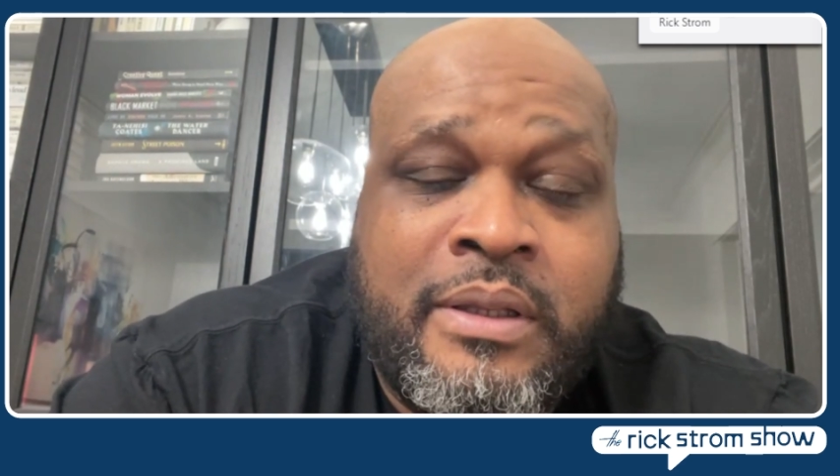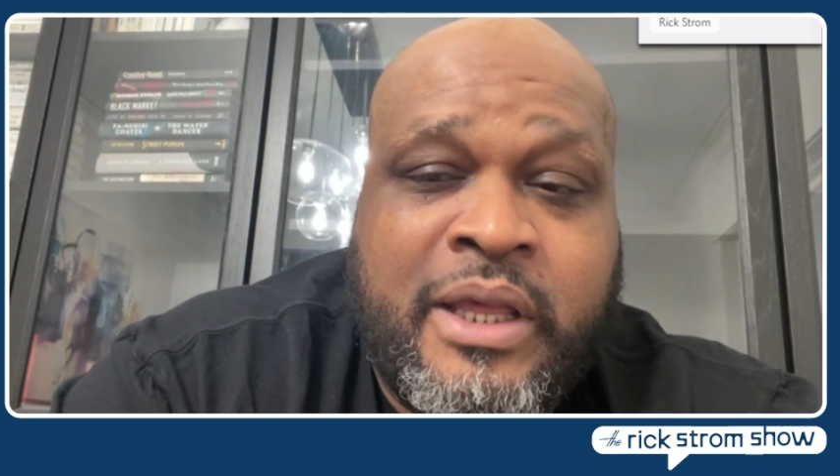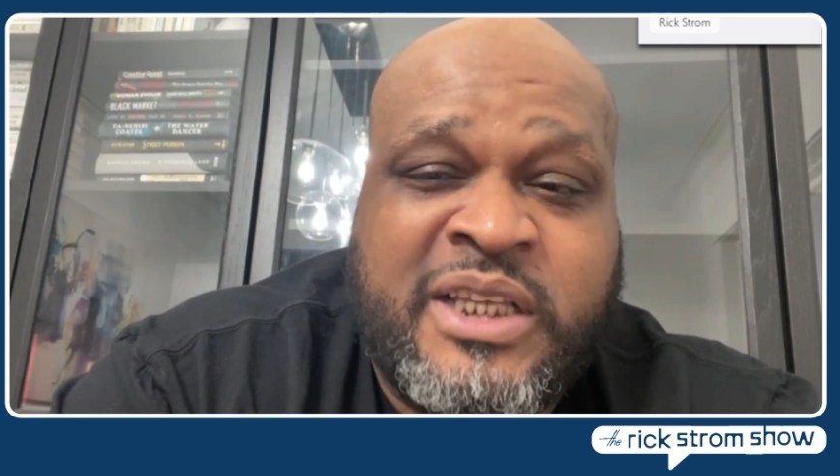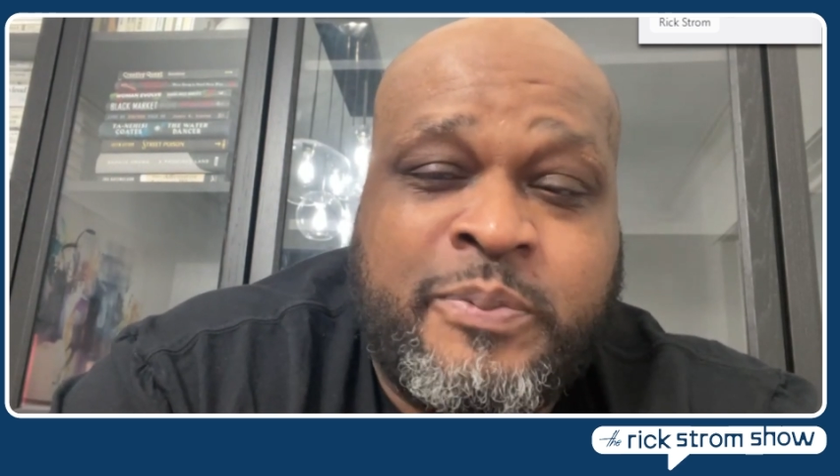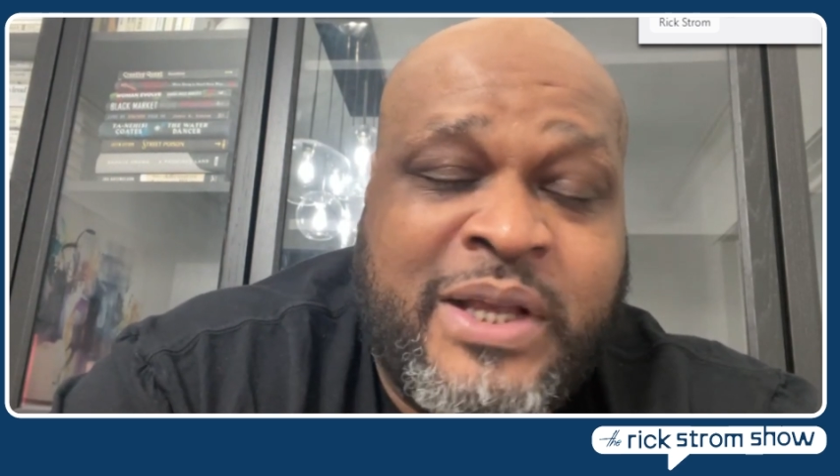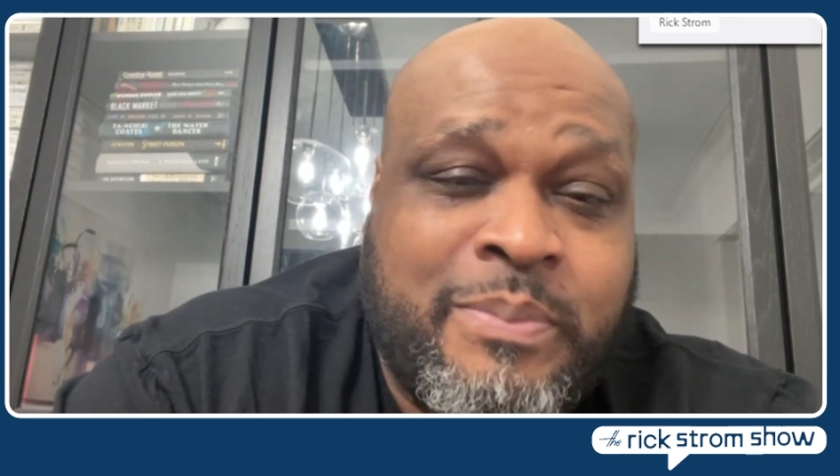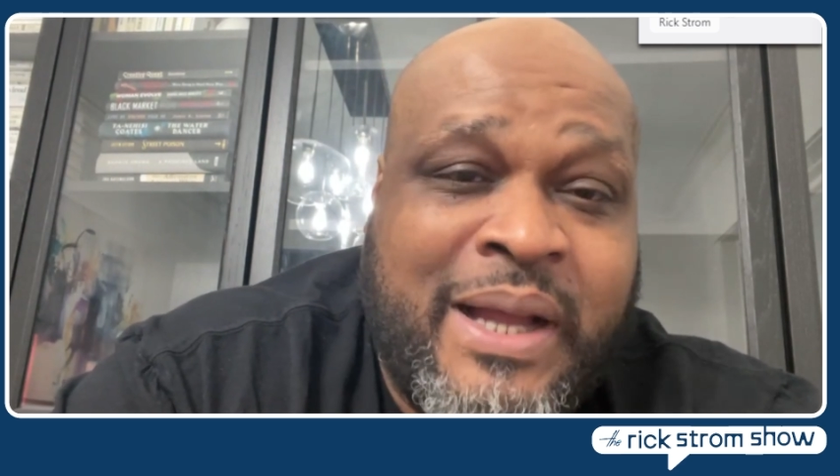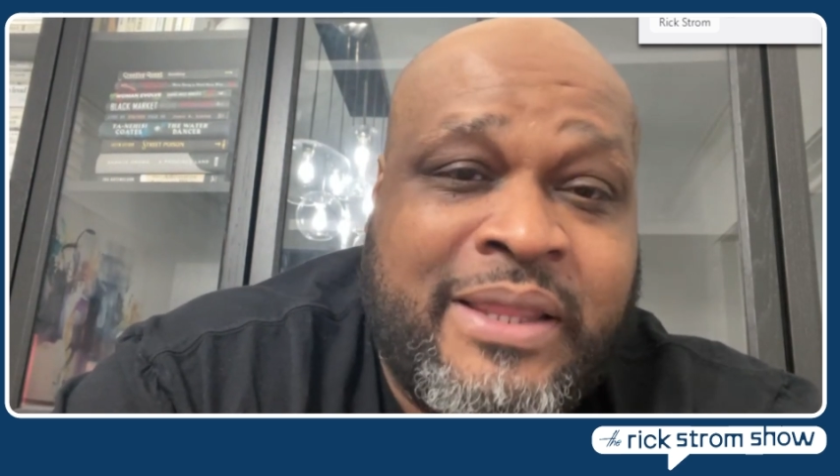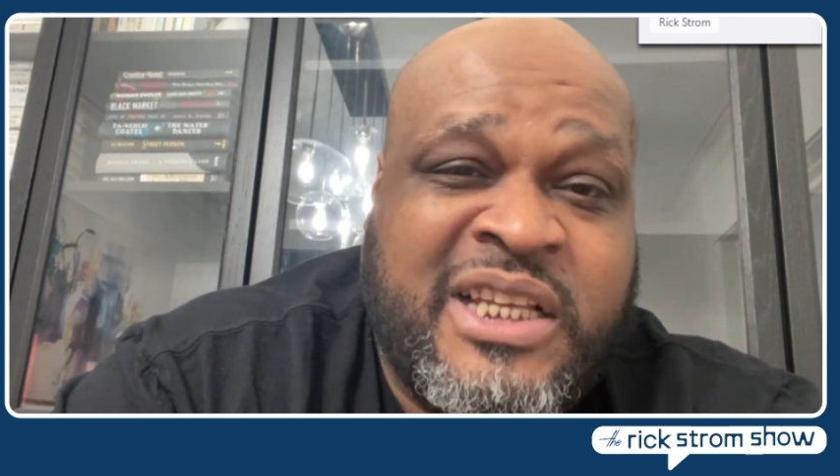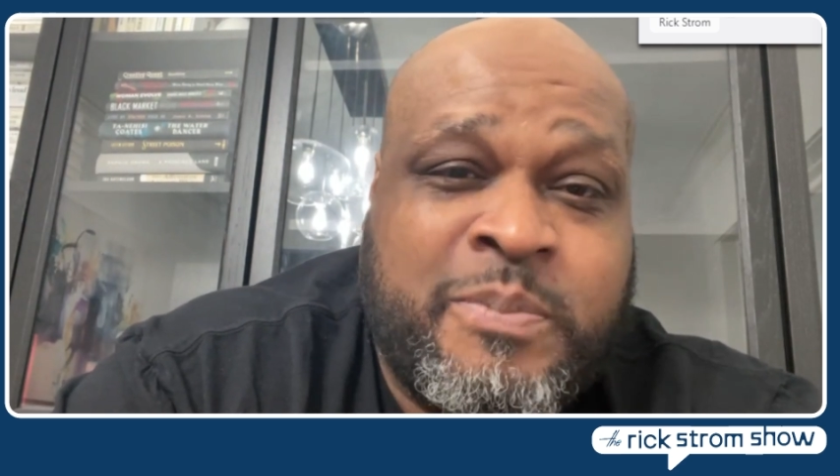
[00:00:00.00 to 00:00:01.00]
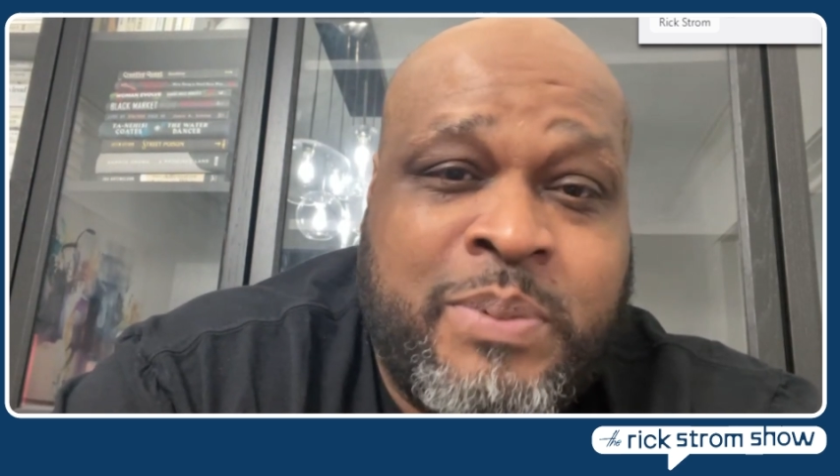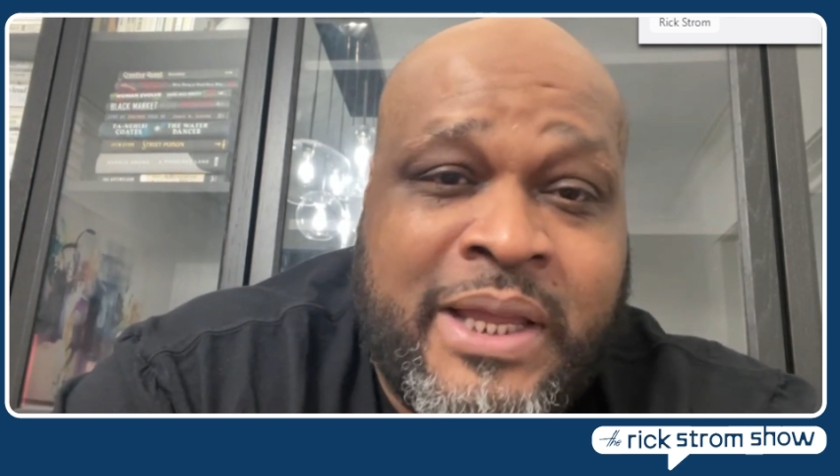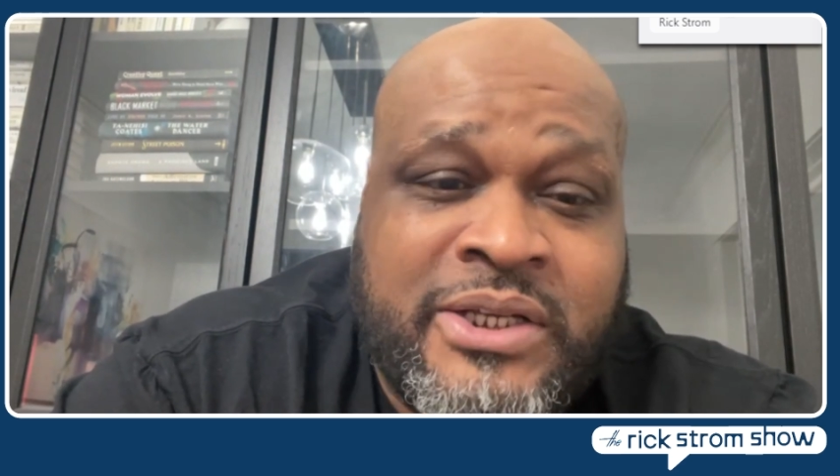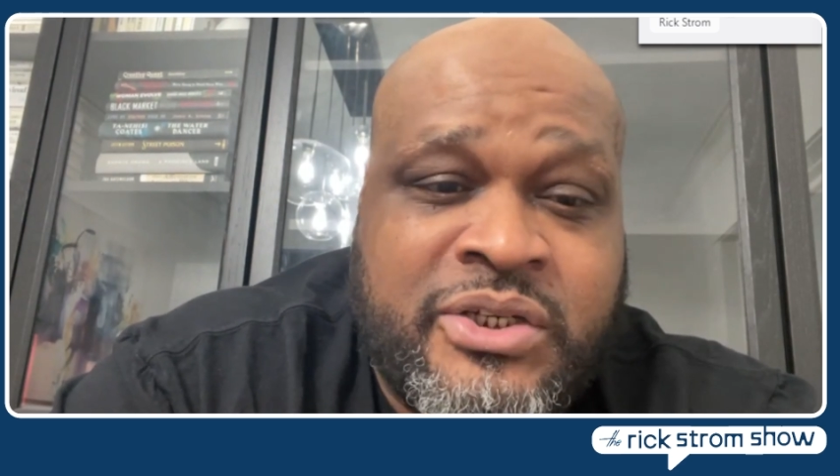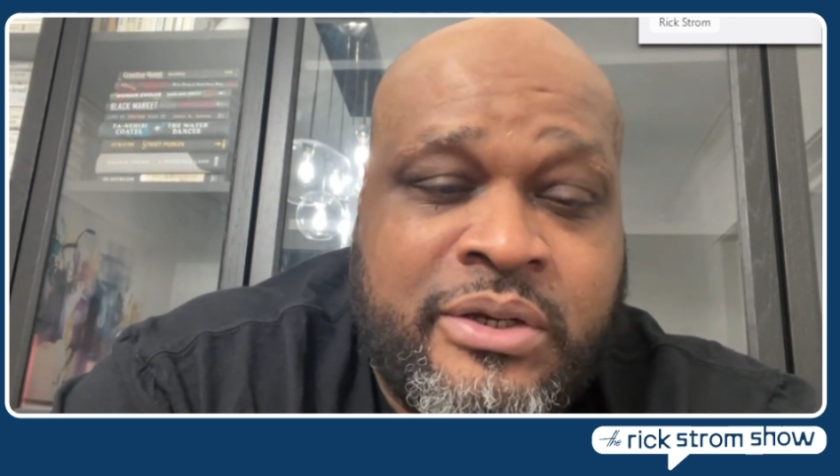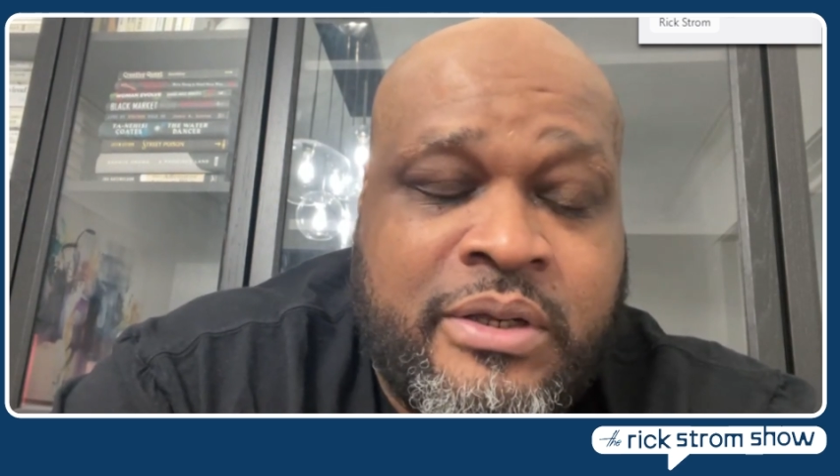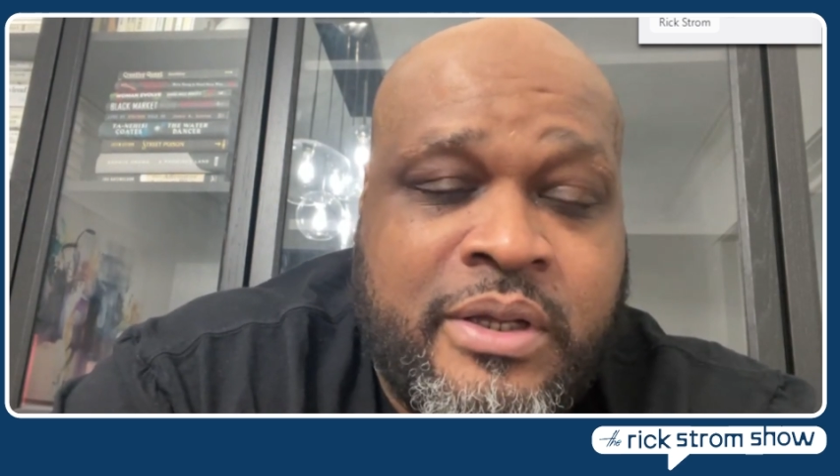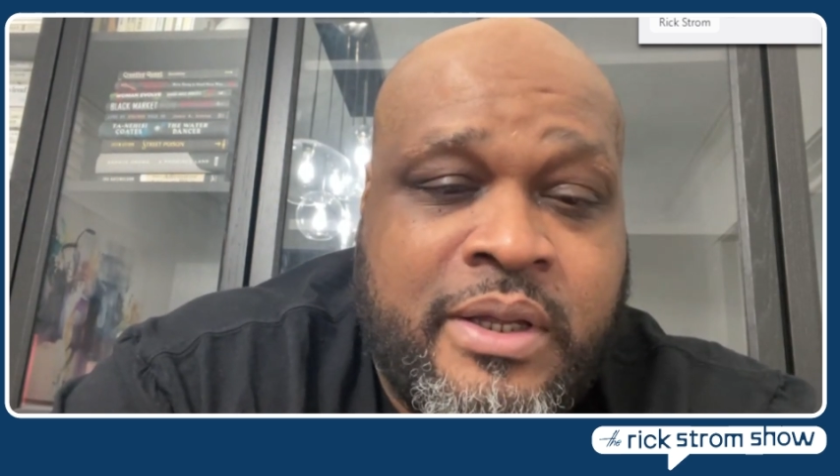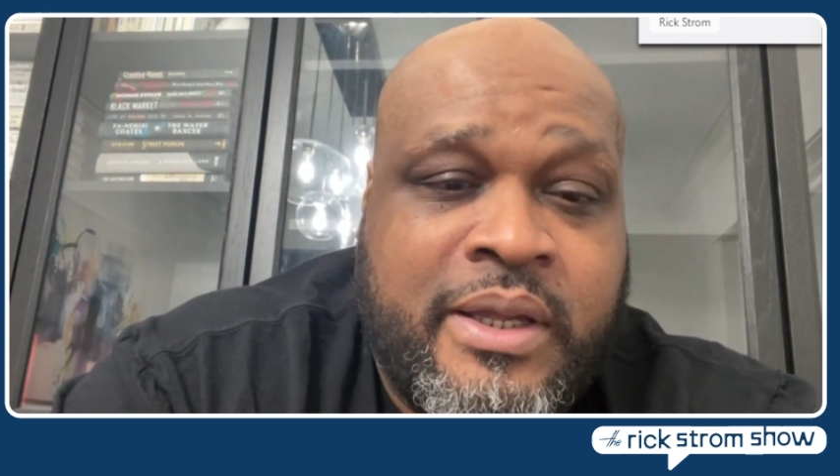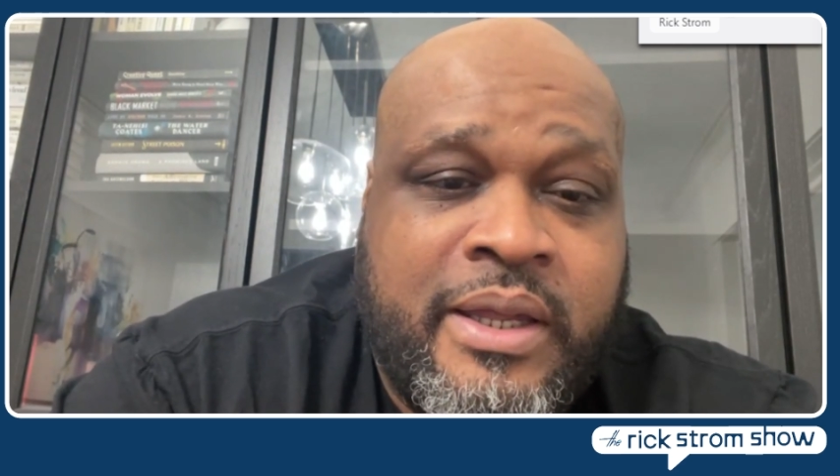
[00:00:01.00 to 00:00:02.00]
expressed my displeasure
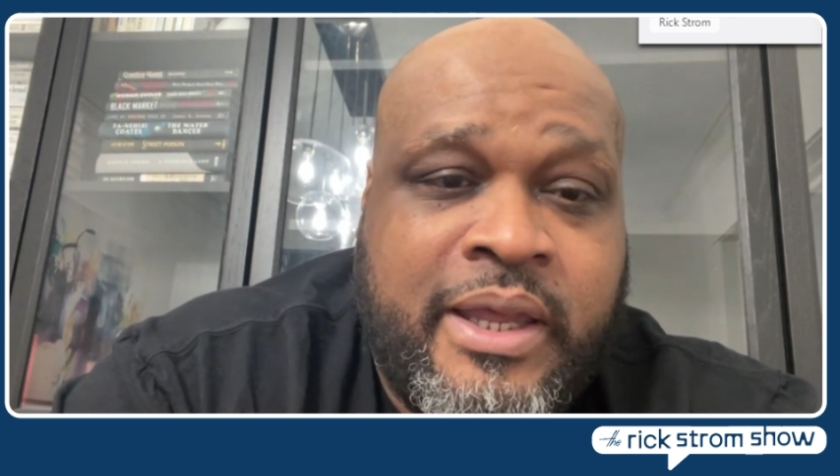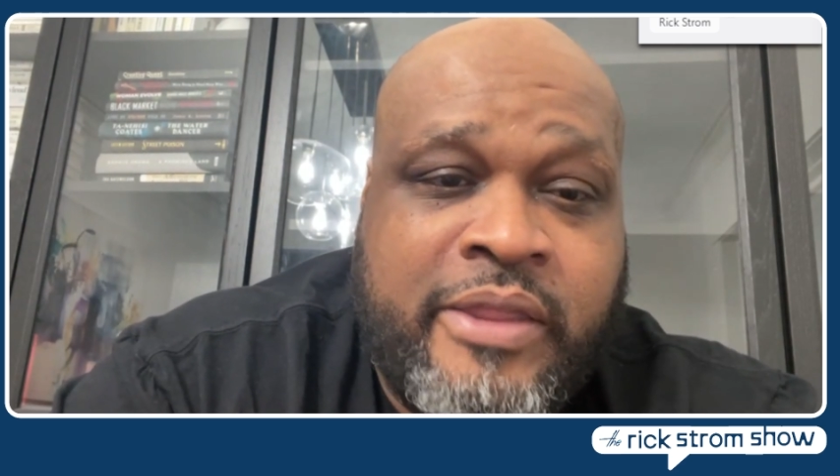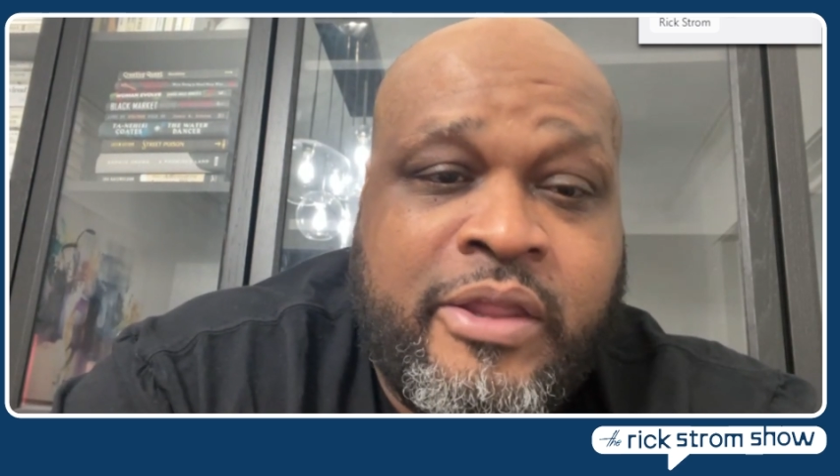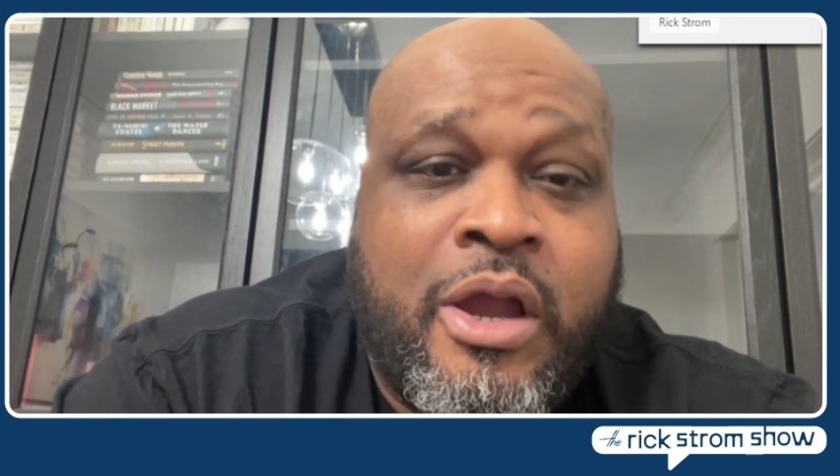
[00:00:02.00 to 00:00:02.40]
in the